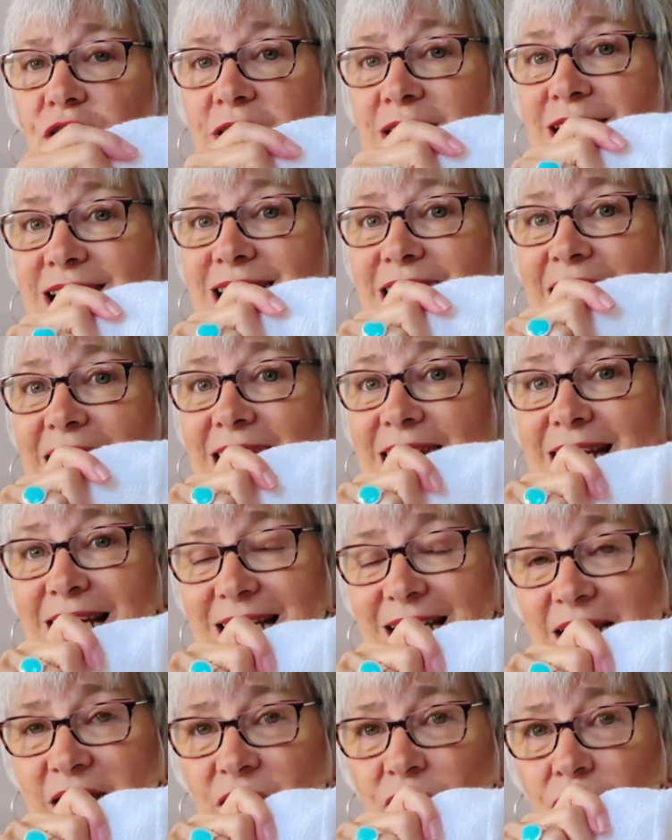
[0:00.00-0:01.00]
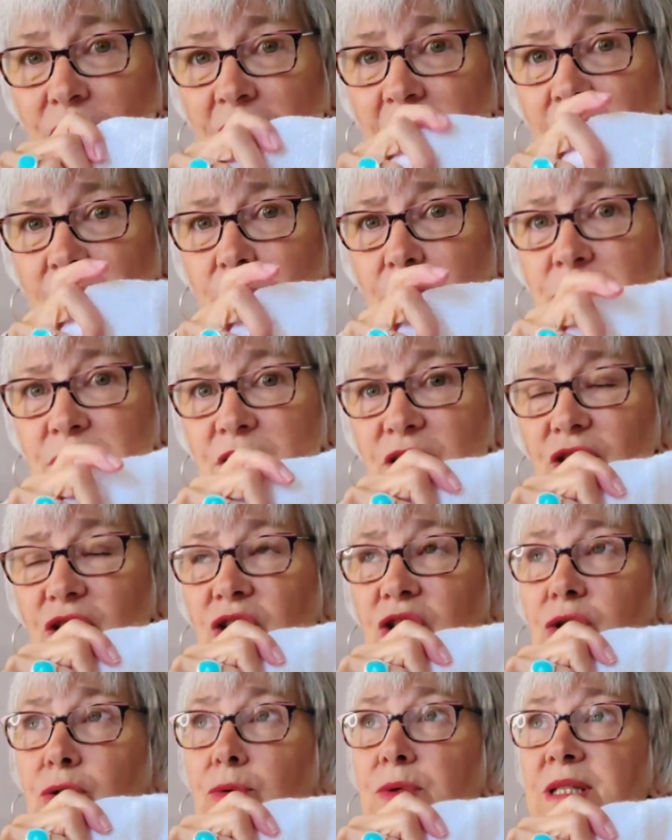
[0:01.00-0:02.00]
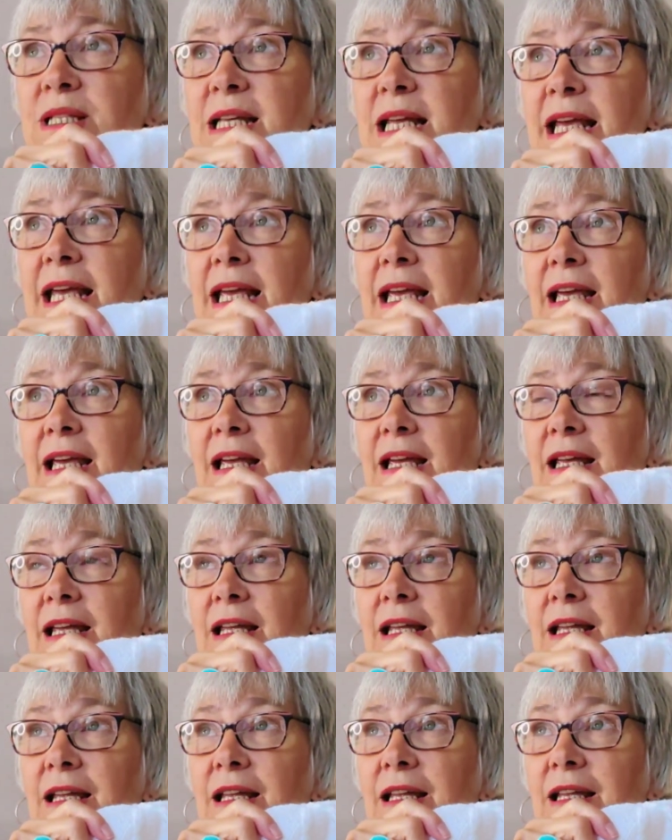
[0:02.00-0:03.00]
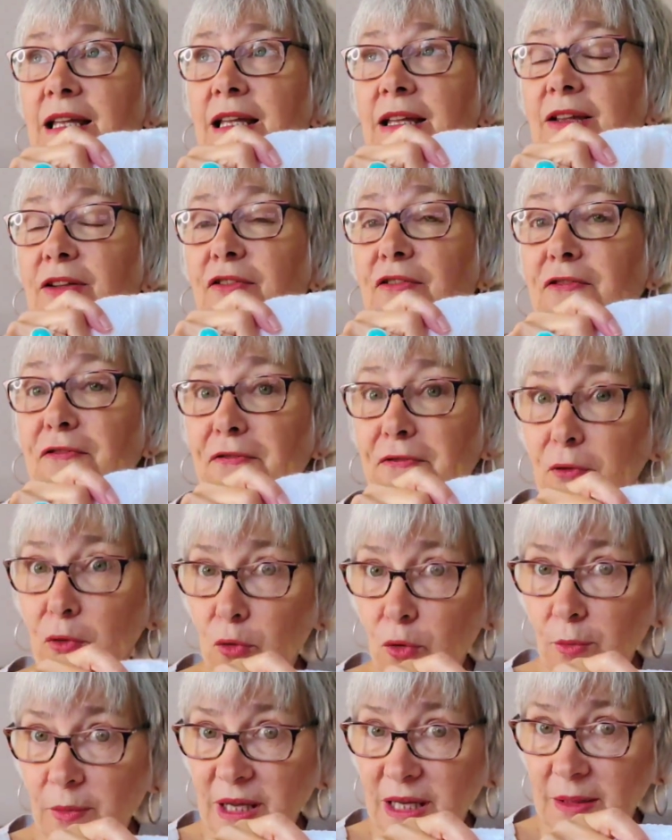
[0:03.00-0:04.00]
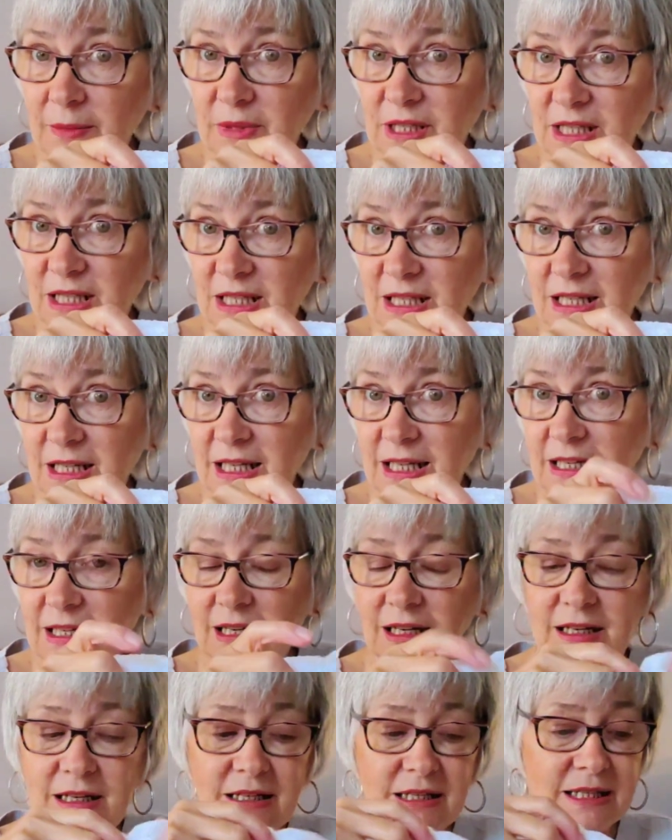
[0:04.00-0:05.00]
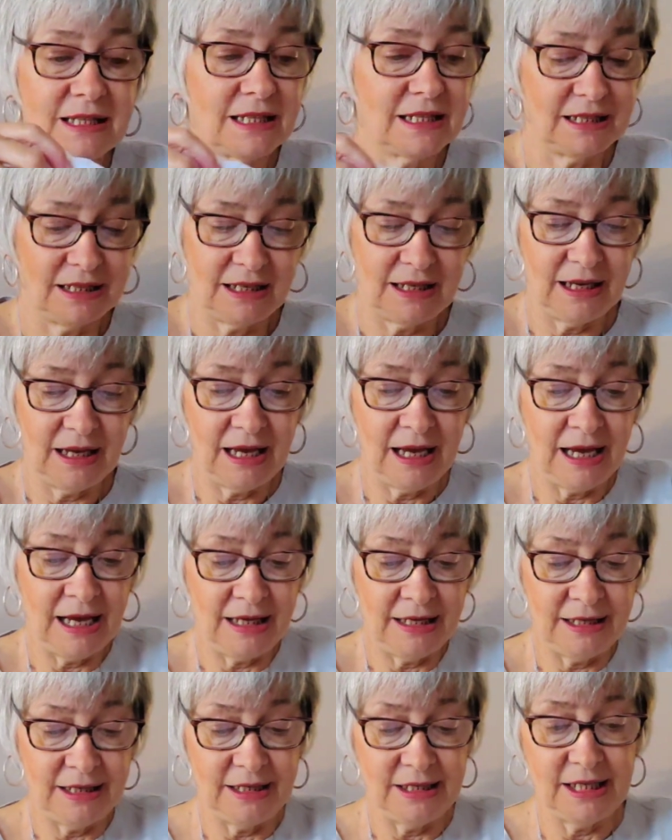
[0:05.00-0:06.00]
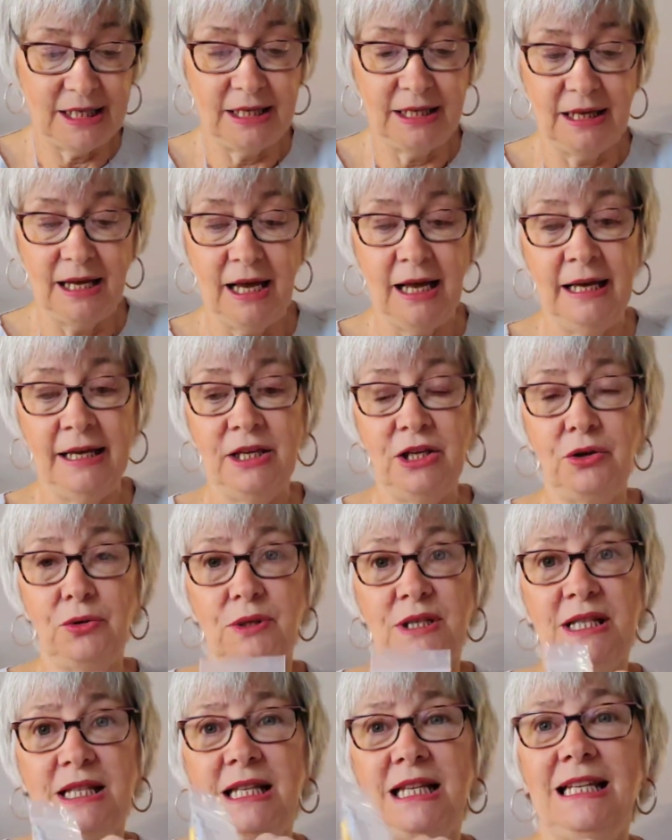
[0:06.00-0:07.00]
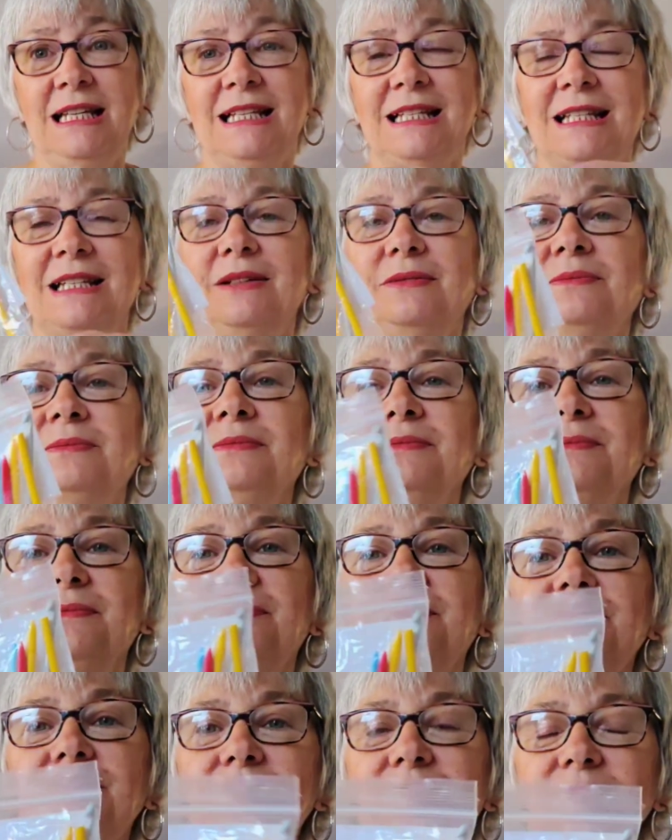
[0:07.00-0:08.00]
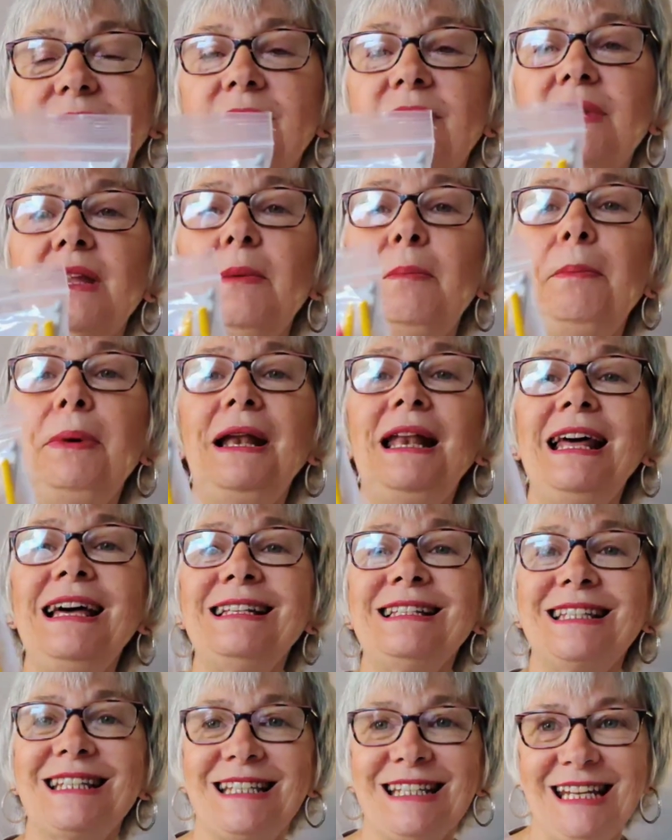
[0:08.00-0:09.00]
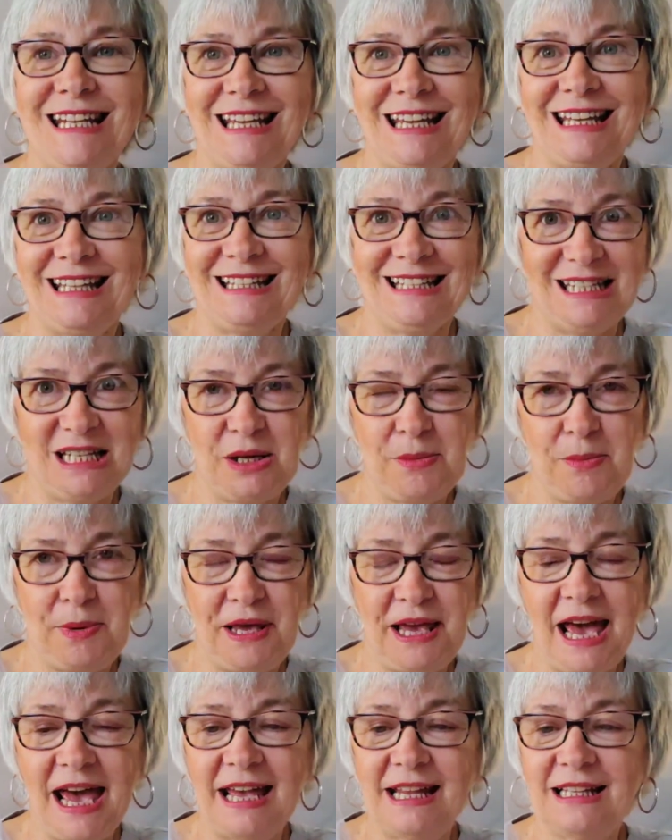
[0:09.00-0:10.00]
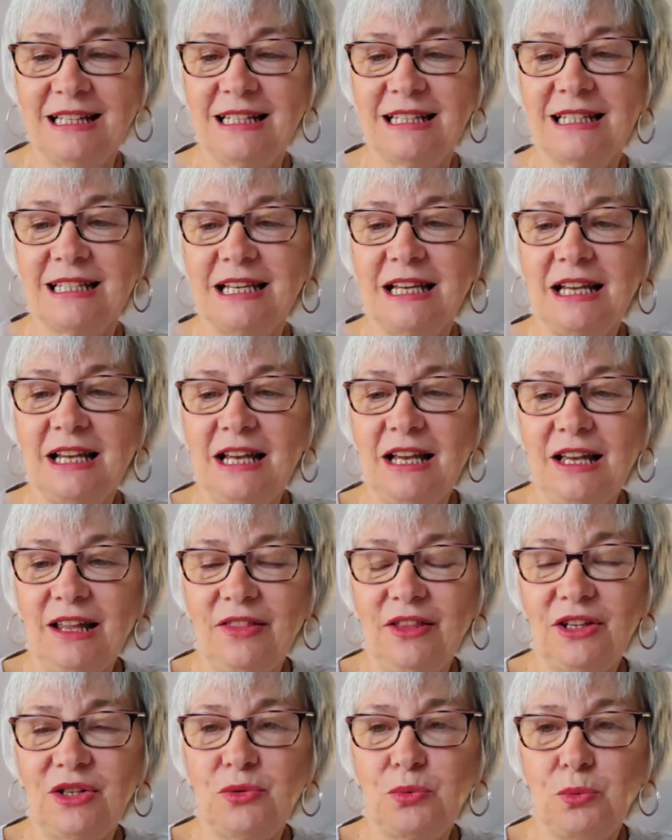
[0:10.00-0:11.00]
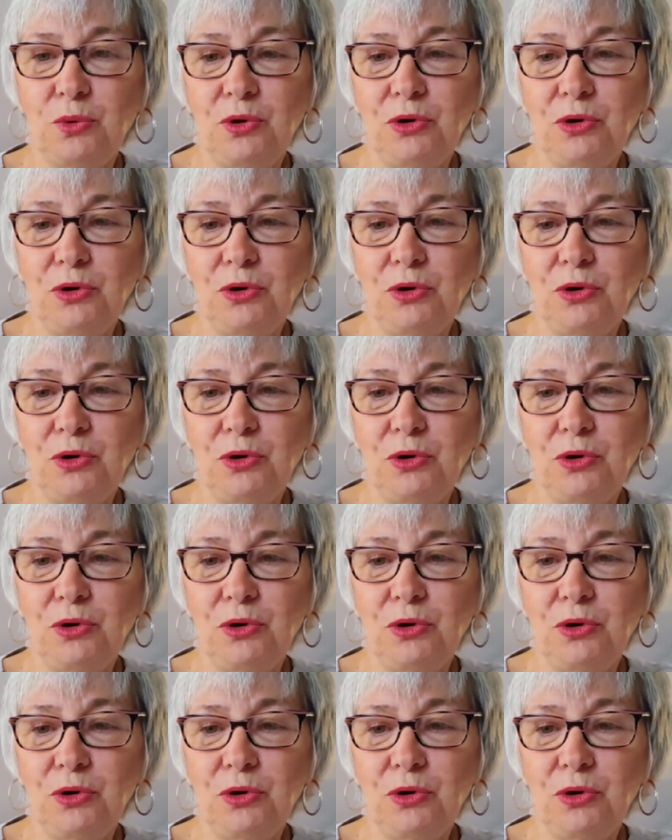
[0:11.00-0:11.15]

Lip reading: As I said, knitting the round using 4mm needles, and I used these plastic DPNs that